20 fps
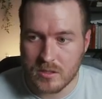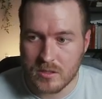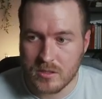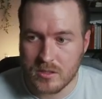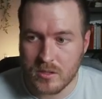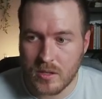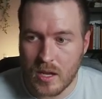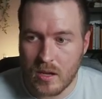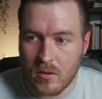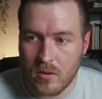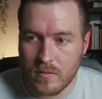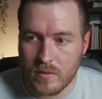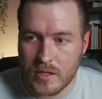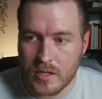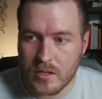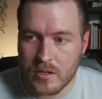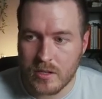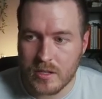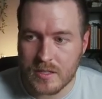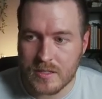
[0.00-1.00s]
So now over
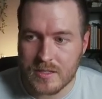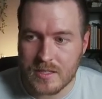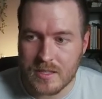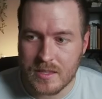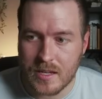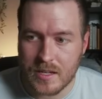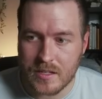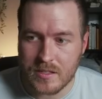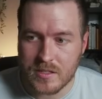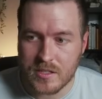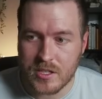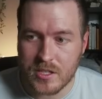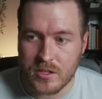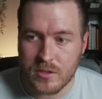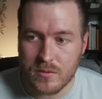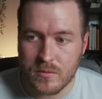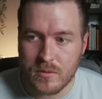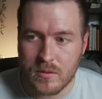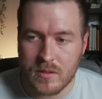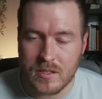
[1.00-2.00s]
here, you can see that it's queued.